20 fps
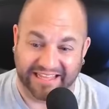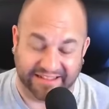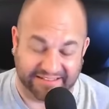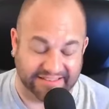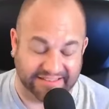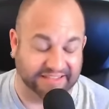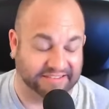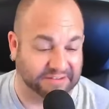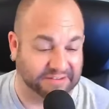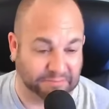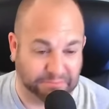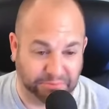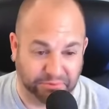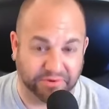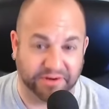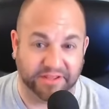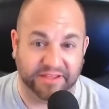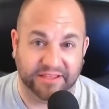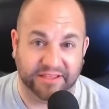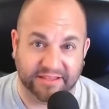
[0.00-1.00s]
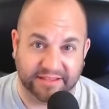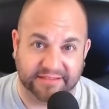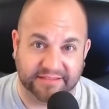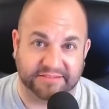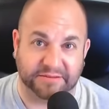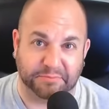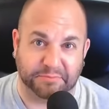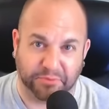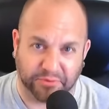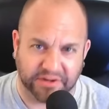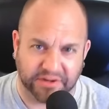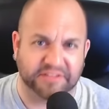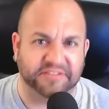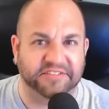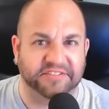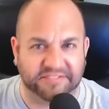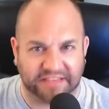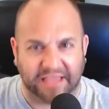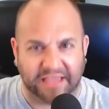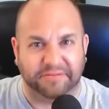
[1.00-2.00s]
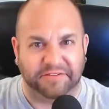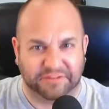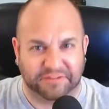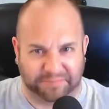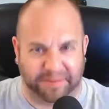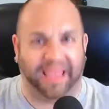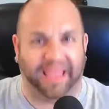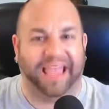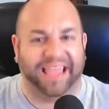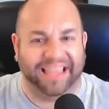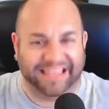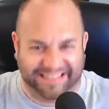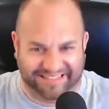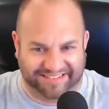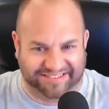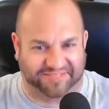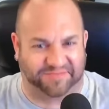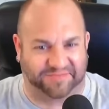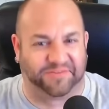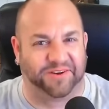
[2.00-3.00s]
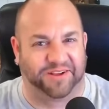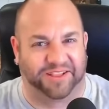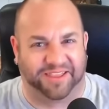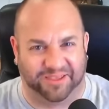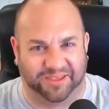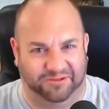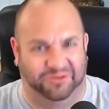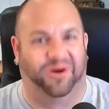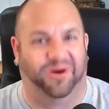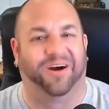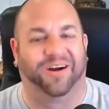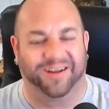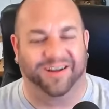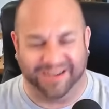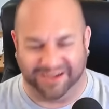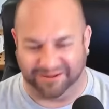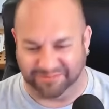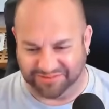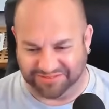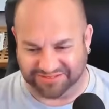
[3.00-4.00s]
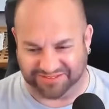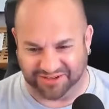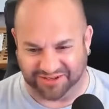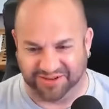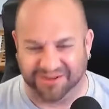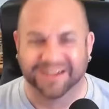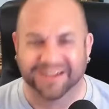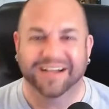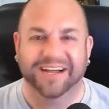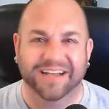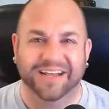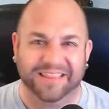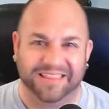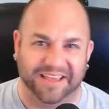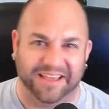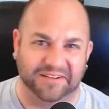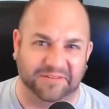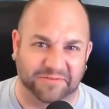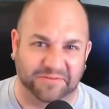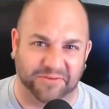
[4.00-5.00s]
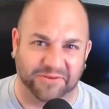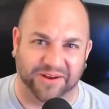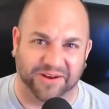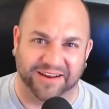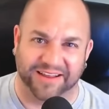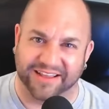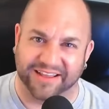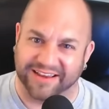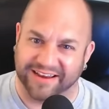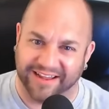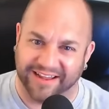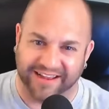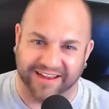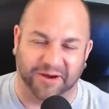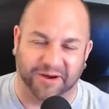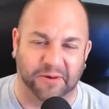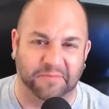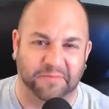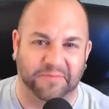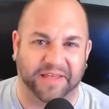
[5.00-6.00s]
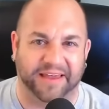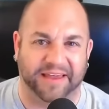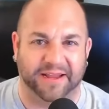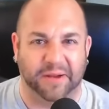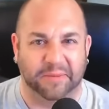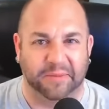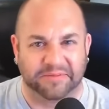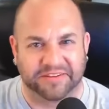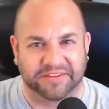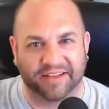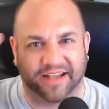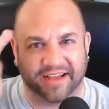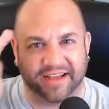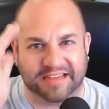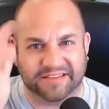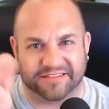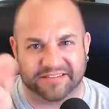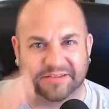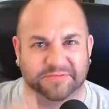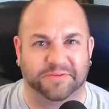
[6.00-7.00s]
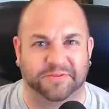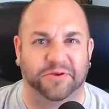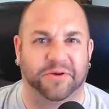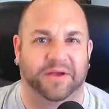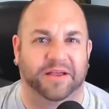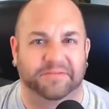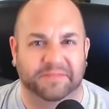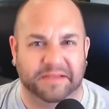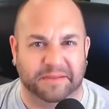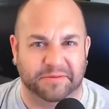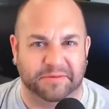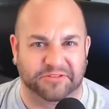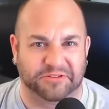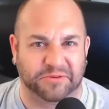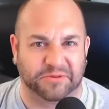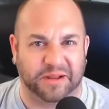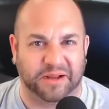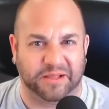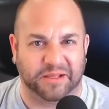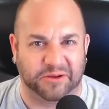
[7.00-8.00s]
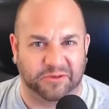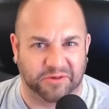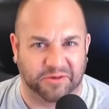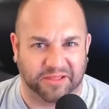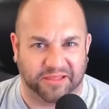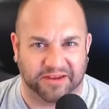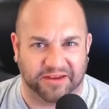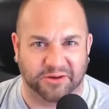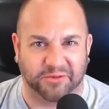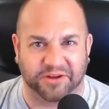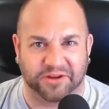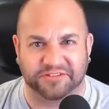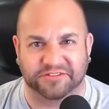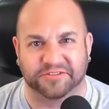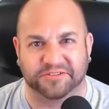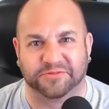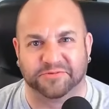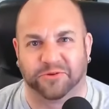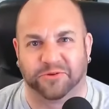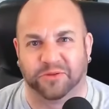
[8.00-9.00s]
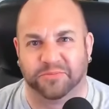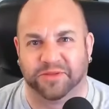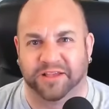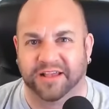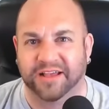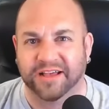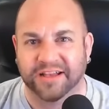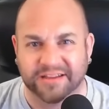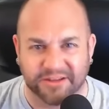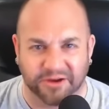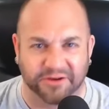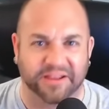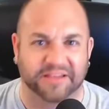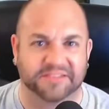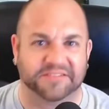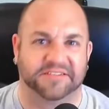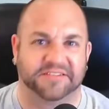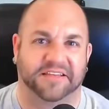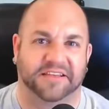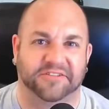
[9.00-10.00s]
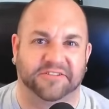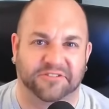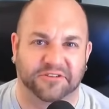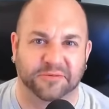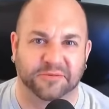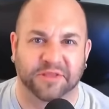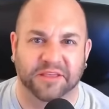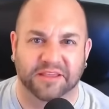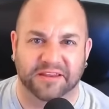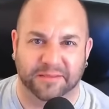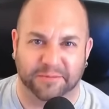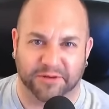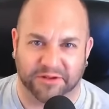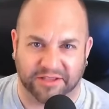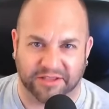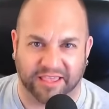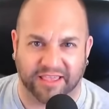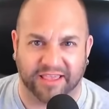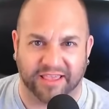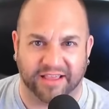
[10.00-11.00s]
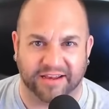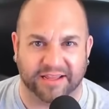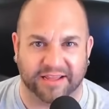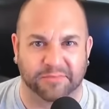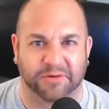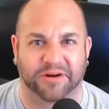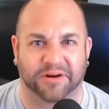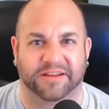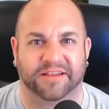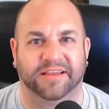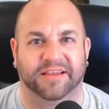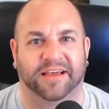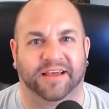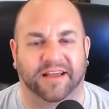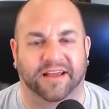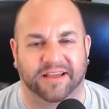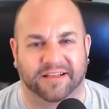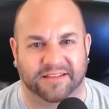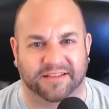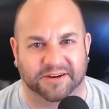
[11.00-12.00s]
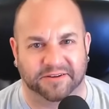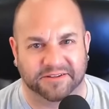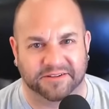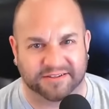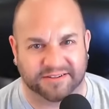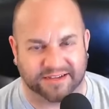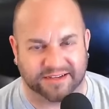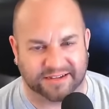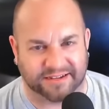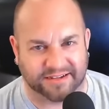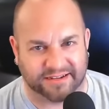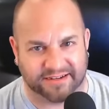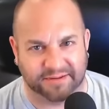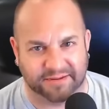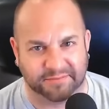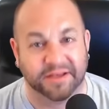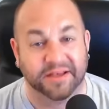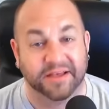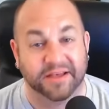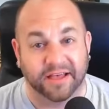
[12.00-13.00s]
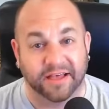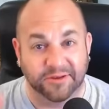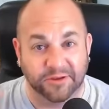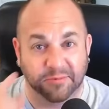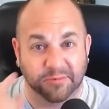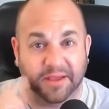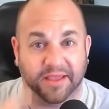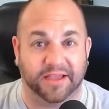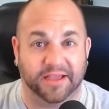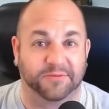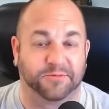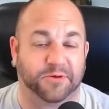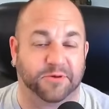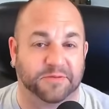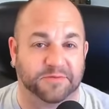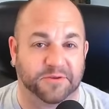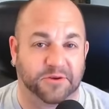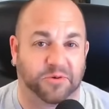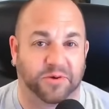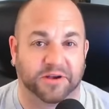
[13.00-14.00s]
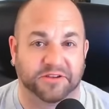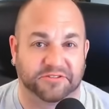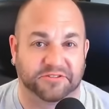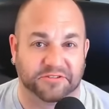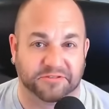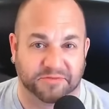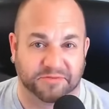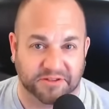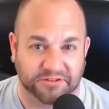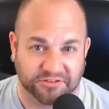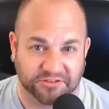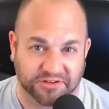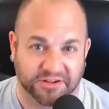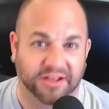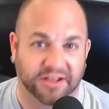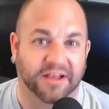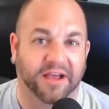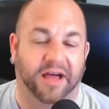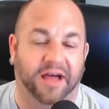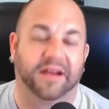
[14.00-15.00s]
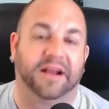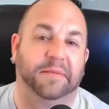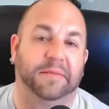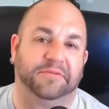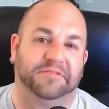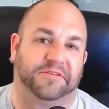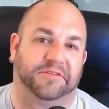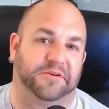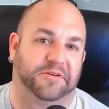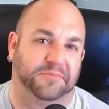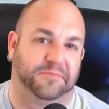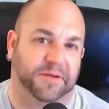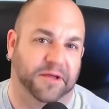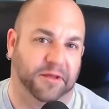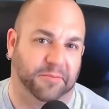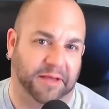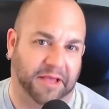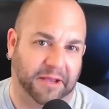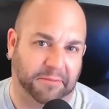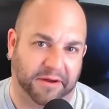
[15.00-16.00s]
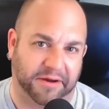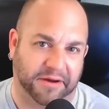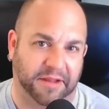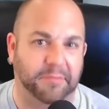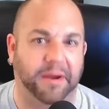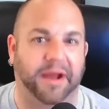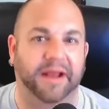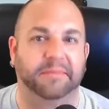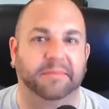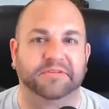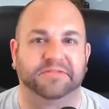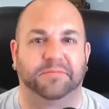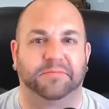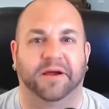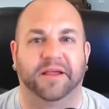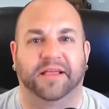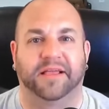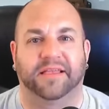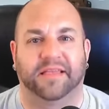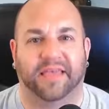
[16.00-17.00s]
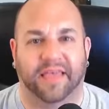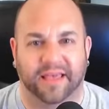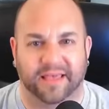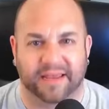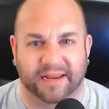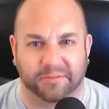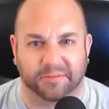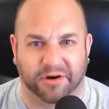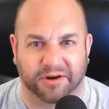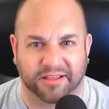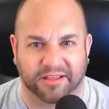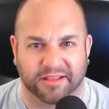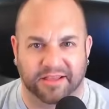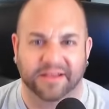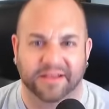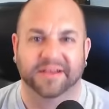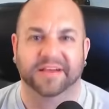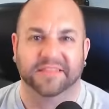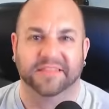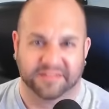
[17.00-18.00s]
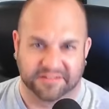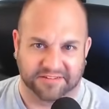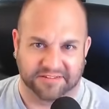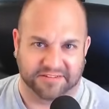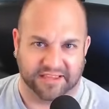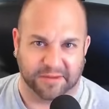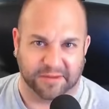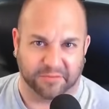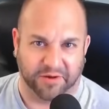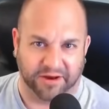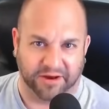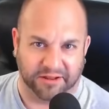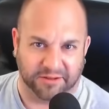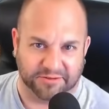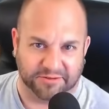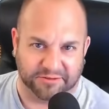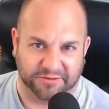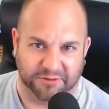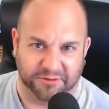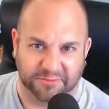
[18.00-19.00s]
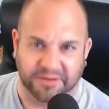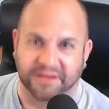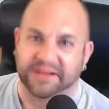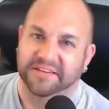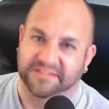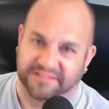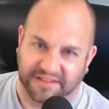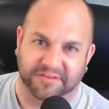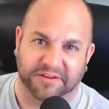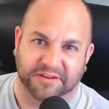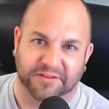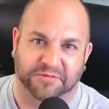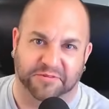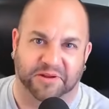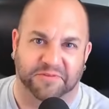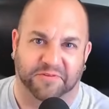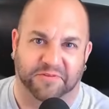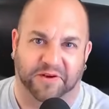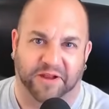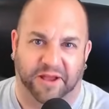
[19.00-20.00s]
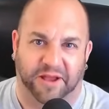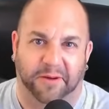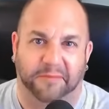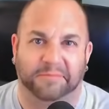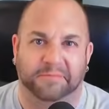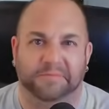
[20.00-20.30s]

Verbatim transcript: it's a pretty safe space for QRM. So thanks for writing it. I hope that helps. And guys, if you have amateur radio related questions for me, don't hesitate. Shoot me an email, k8mrd@icloud.com, and you may have one of your questions featured on an episode of Mailbag Monday. My name is Mike K8MRD. This is Ham Radio Tube 73 for now.